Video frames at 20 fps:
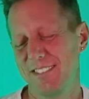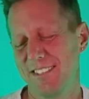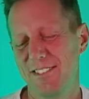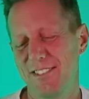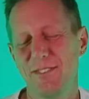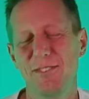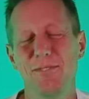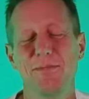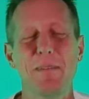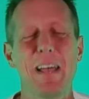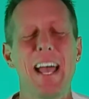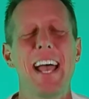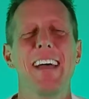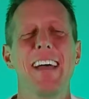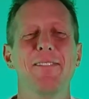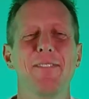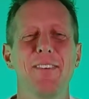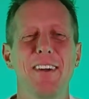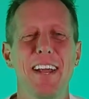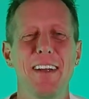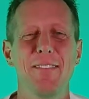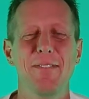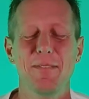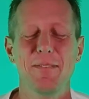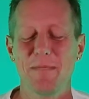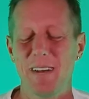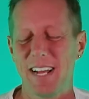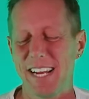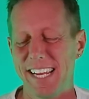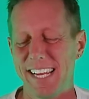too bad for
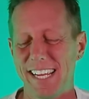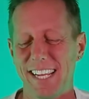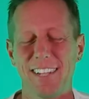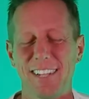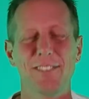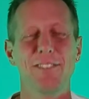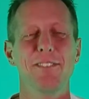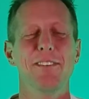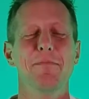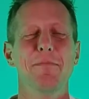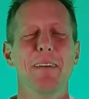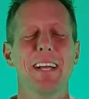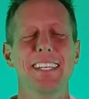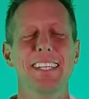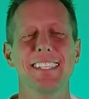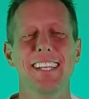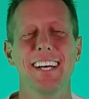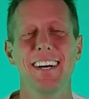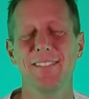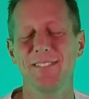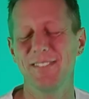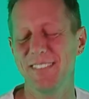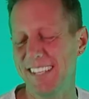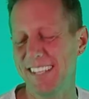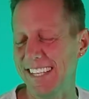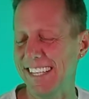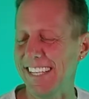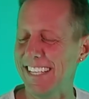everybody, including myself.